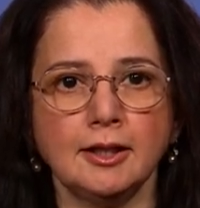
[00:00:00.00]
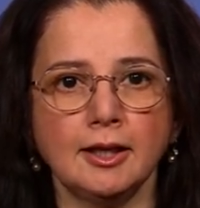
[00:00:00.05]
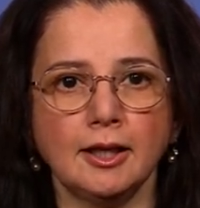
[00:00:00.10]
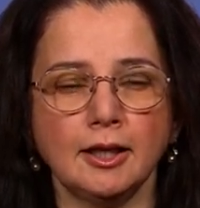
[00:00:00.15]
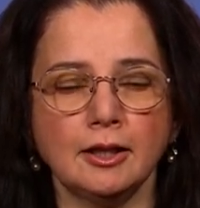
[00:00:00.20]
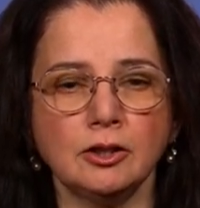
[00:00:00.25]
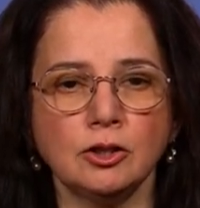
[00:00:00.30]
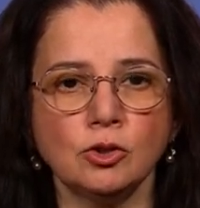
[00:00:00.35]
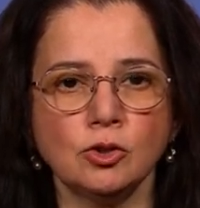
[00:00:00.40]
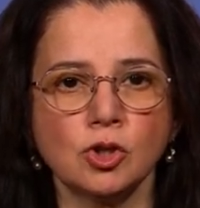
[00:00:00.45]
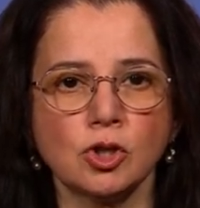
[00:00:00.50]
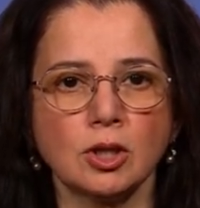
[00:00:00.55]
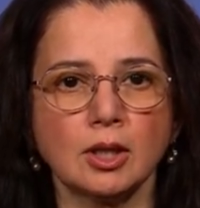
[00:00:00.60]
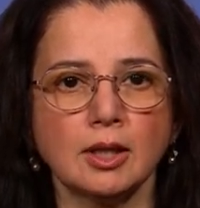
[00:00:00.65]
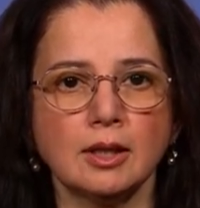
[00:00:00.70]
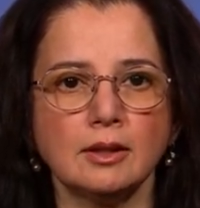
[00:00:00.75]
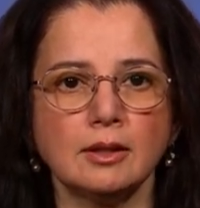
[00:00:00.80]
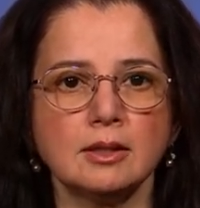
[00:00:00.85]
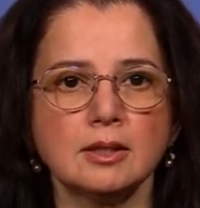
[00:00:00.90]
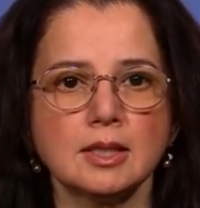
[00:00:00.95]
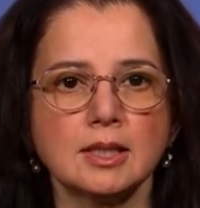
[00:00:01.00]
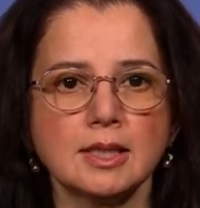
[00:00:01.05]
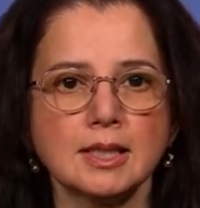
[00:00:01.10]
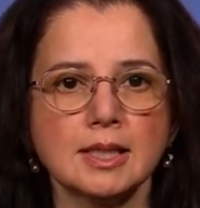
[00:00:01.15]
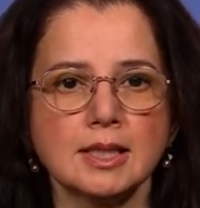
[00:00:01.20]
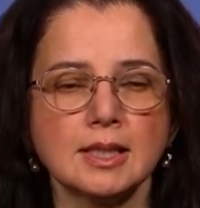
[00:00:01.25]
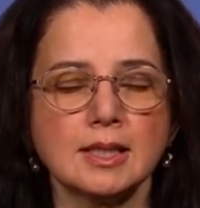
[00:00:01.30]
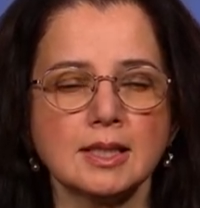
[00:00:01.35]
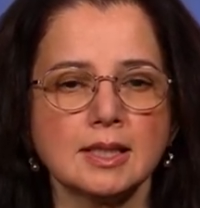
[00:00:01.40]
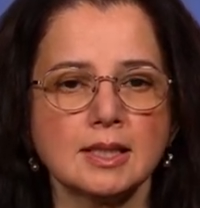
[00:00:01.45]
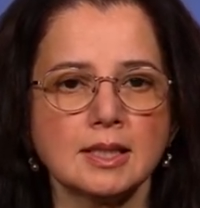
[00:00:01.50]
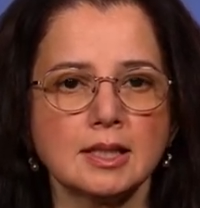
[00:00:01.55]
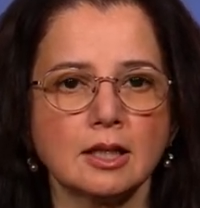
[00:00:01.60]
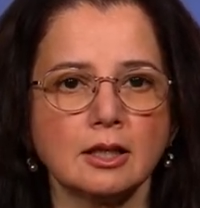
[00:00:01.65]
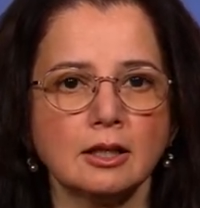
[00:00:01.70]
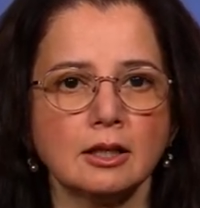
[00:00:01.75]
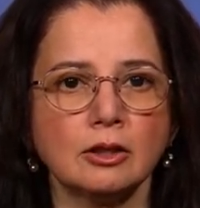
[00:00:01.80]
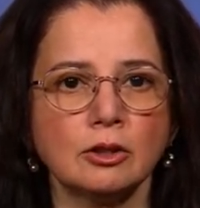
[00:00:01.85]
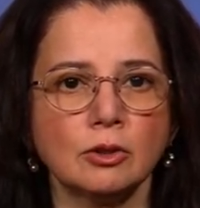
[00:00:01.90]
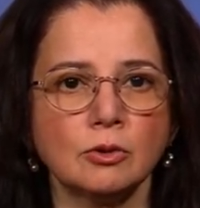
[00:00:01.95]
And usually the disease is
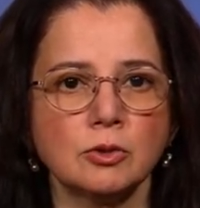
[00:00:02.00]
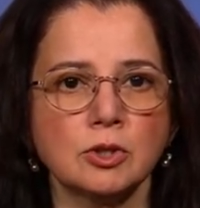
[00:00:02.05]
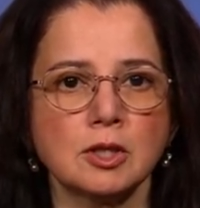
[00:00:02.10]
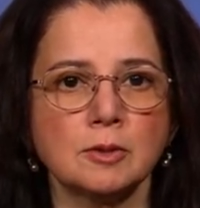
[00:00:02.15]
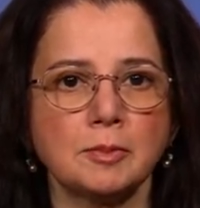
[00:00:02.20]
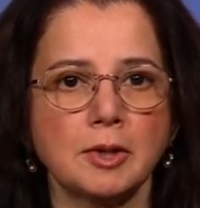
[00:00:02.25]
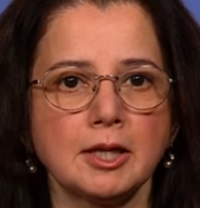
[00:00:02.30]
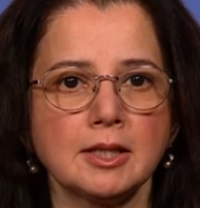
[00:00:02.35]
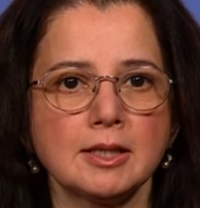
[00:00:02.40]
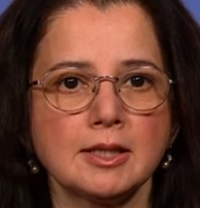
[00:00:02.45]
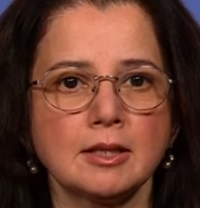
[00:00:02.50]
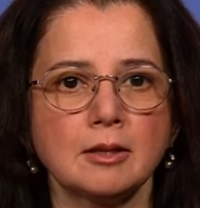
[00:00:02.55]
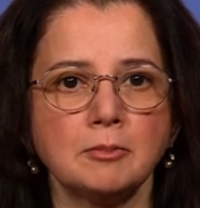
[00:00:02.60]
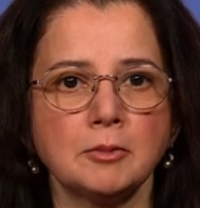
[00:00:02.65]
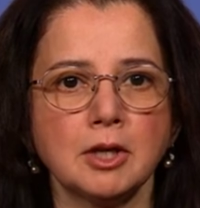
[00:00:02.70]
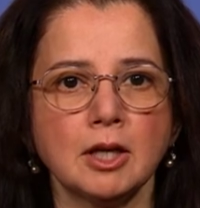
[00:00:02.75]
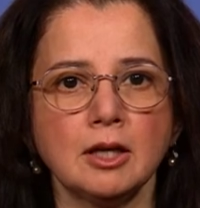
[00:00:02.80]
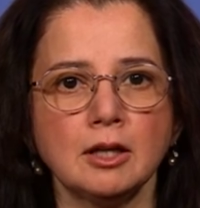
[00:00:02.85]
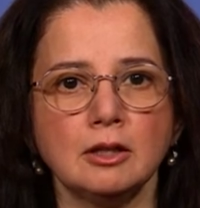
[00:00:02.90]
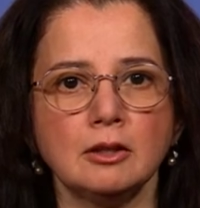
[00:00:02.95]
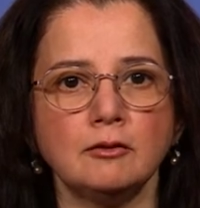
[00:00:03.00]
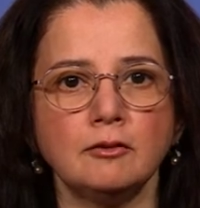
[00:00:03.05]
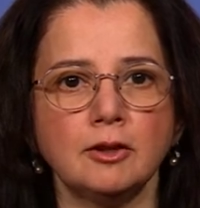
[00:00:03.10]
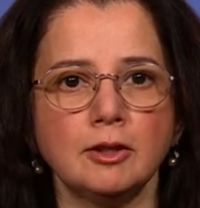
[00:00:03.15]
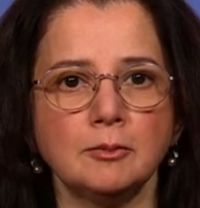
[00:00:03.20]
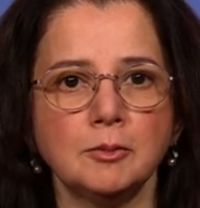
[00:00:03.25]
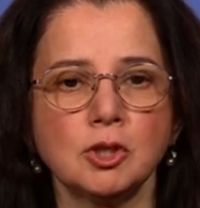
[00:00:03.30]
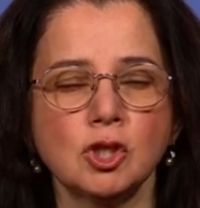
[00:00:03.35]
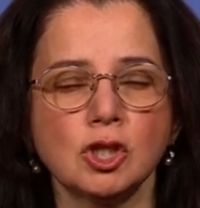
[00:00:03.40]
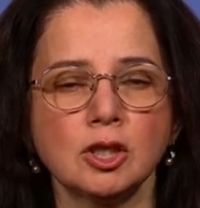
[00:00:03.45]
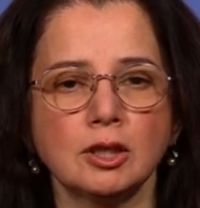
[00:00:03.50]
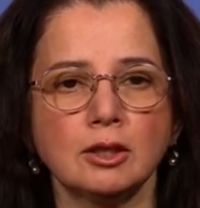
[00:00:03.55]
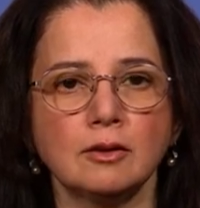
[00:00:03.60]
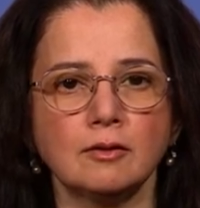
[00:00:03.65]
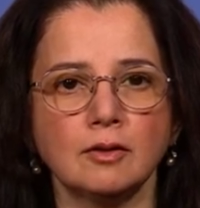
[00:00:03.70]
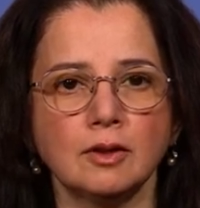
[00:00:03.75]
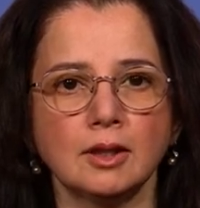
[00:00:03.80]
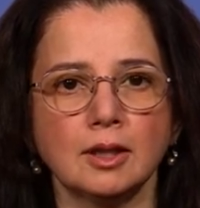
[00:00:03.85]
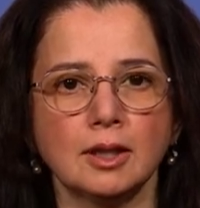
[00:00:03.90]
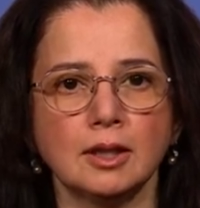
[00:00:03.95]
diagnosed by some kind of imaging of
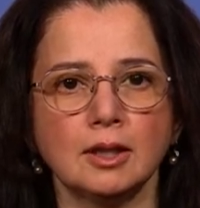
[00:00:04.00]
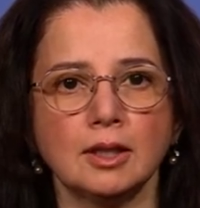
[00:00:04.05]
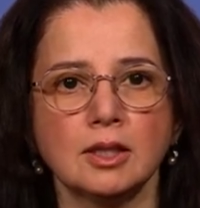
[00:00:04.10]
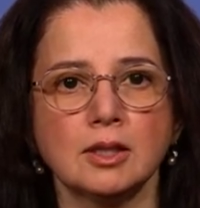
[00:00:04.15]
the kidney,